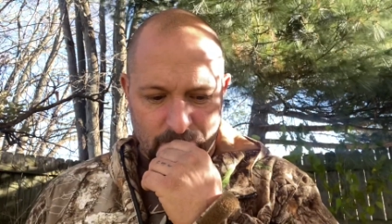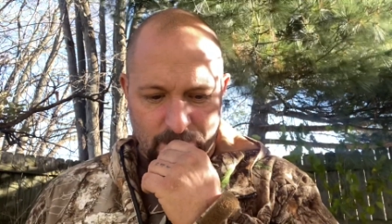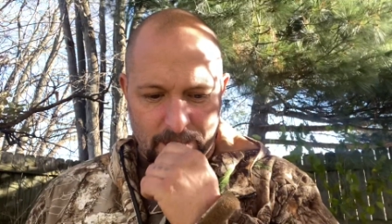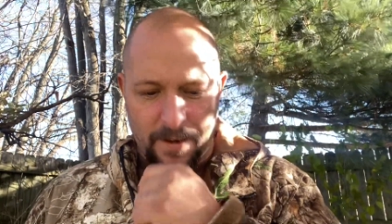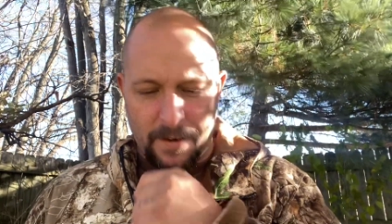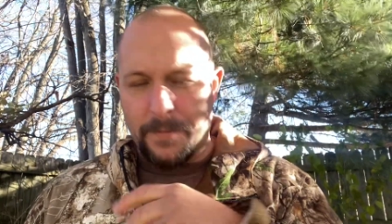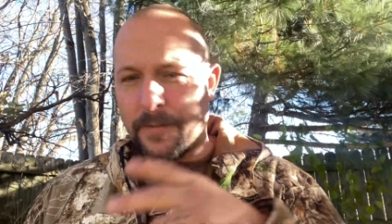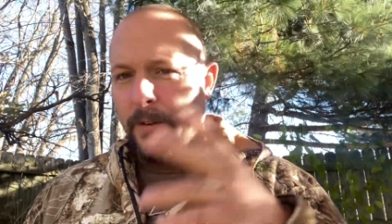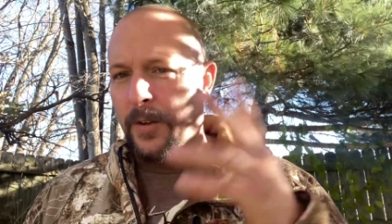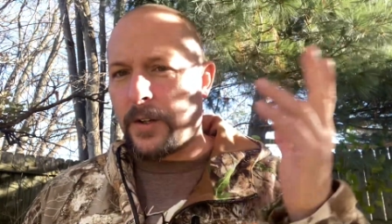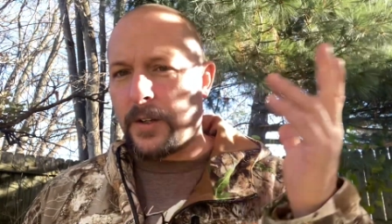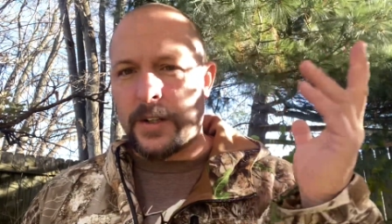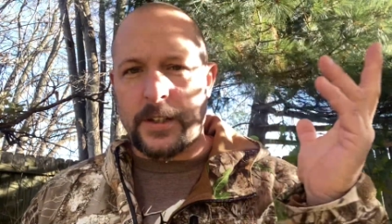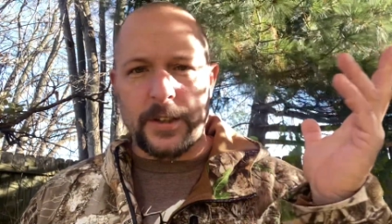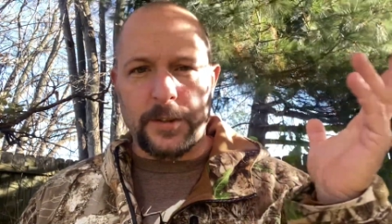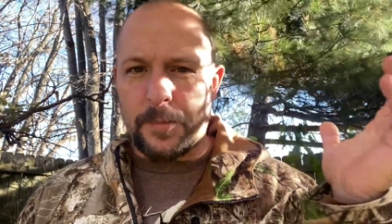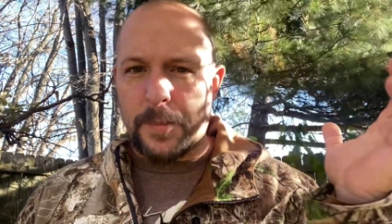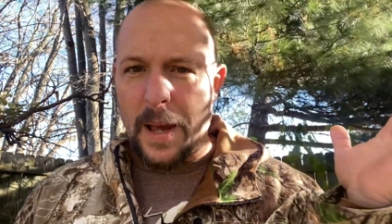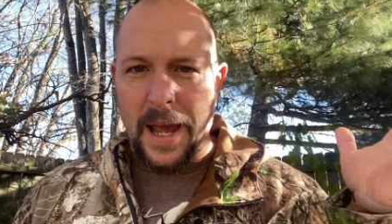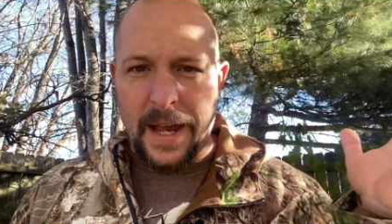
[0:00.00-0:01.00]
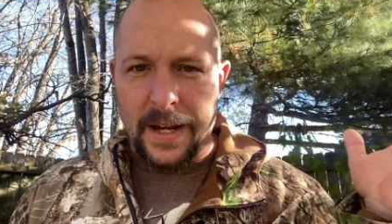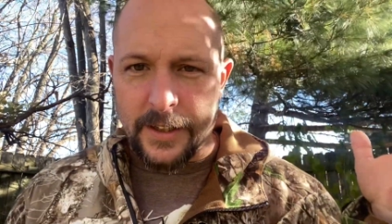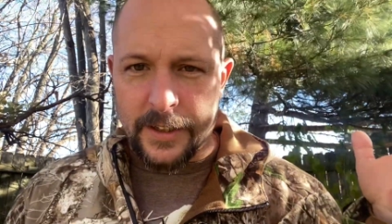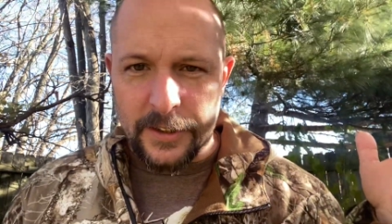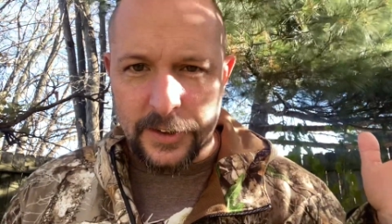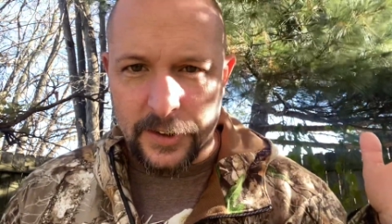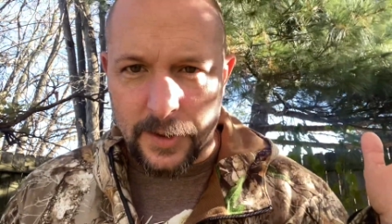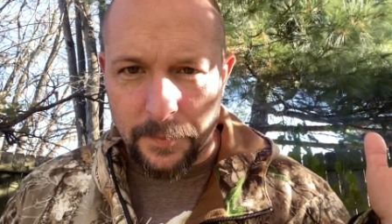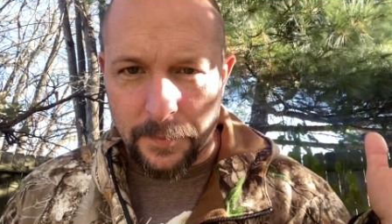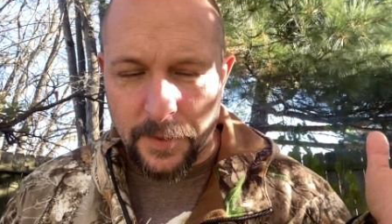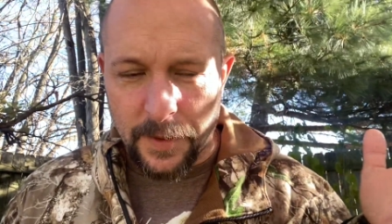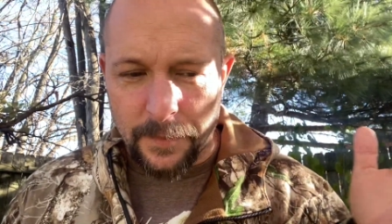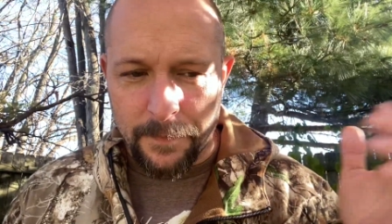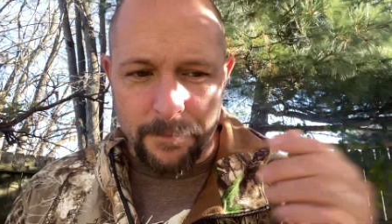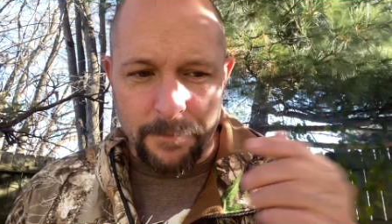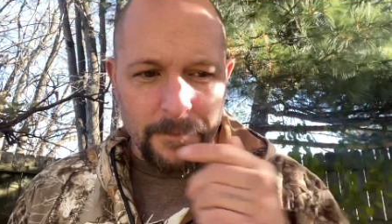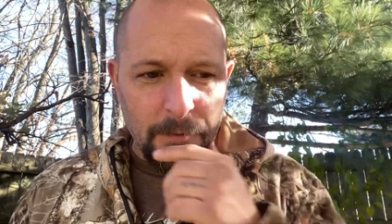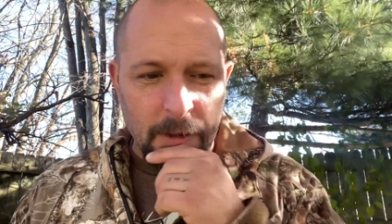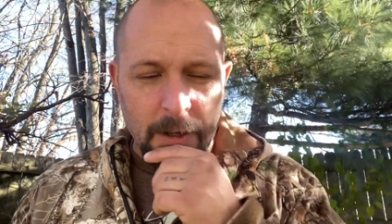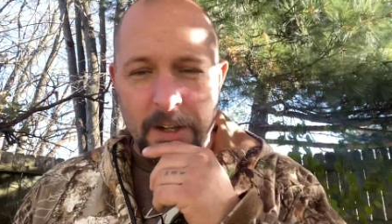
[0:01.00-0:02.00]
a few years back or something
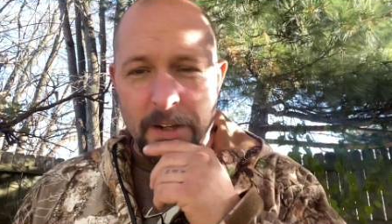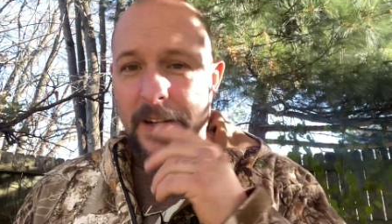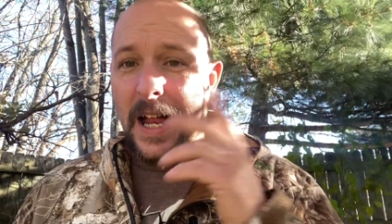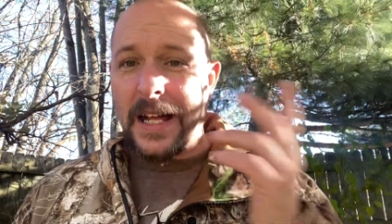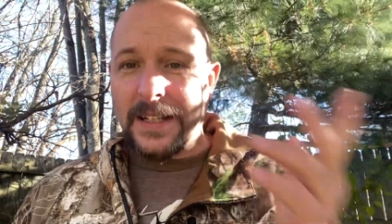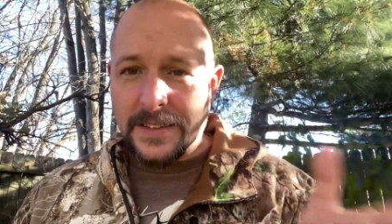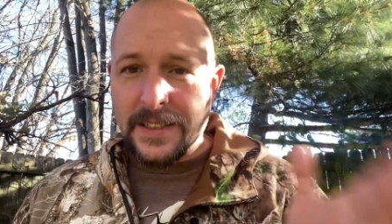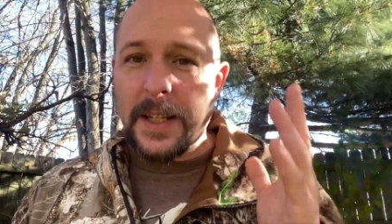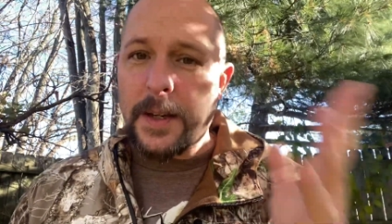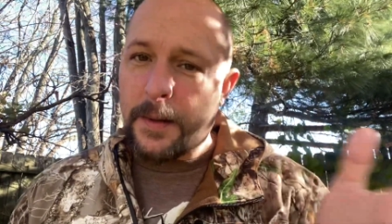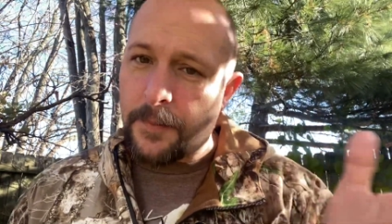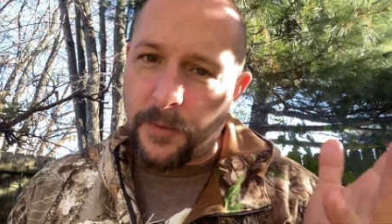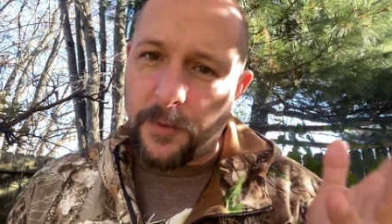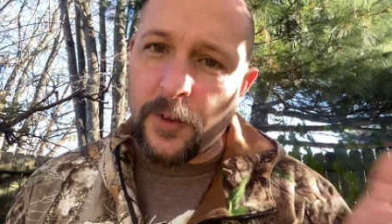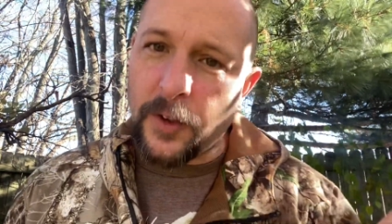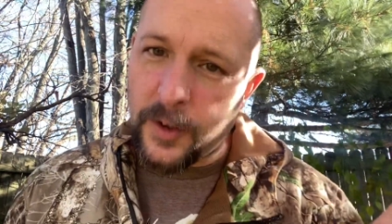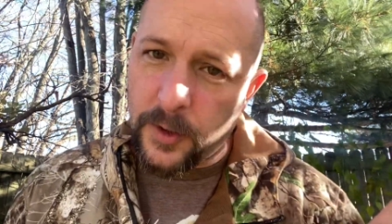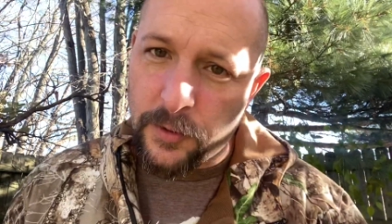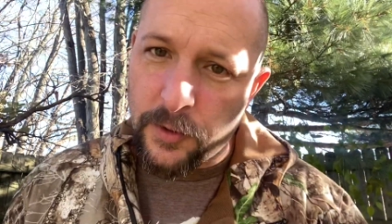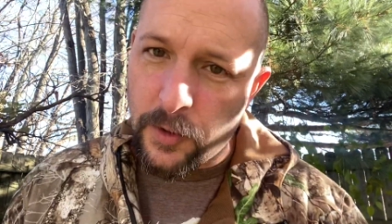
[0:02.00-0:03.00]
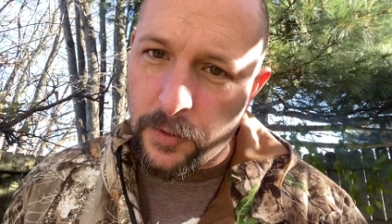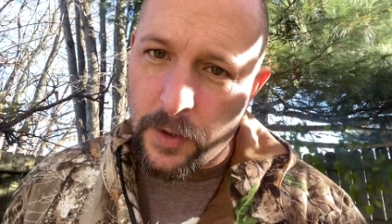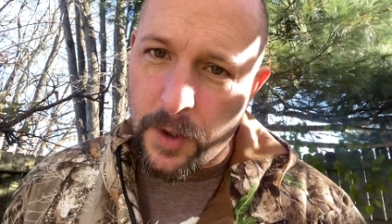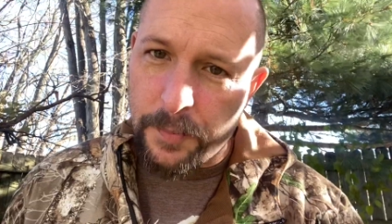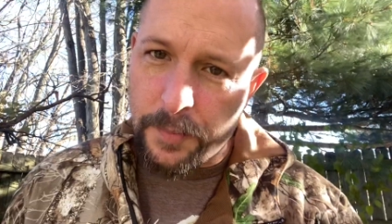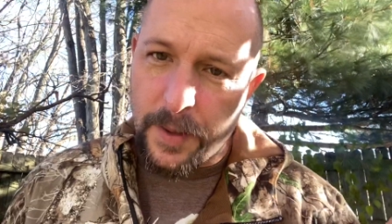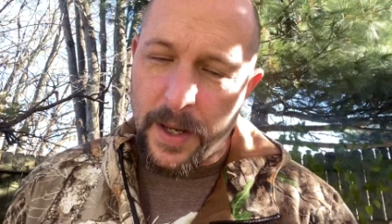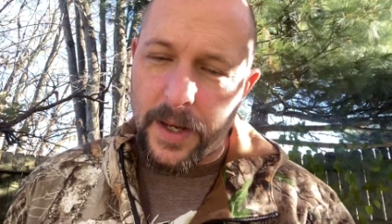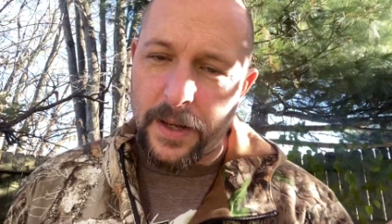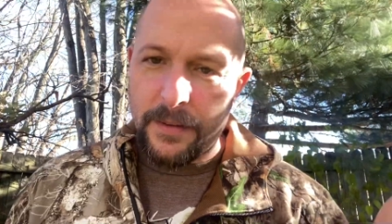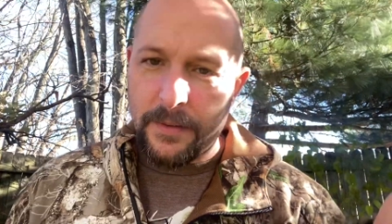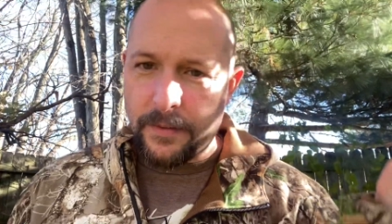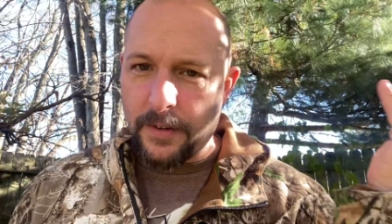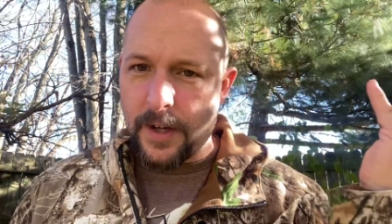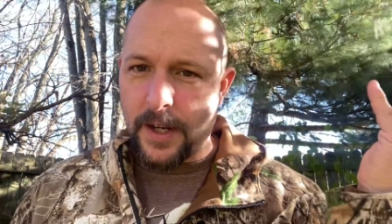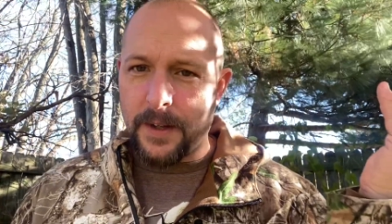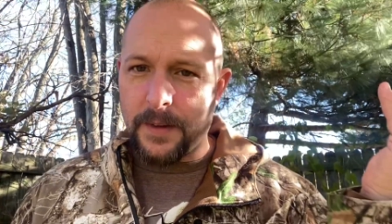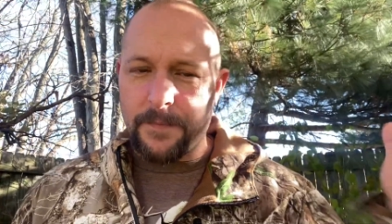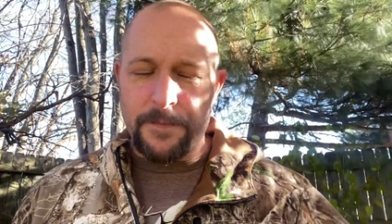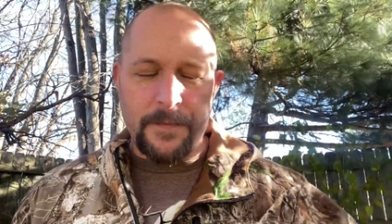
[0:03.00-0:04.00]
not saying I'm fully grown up yet,
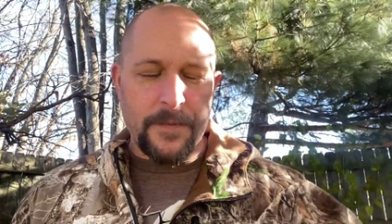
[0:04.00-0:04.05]
right?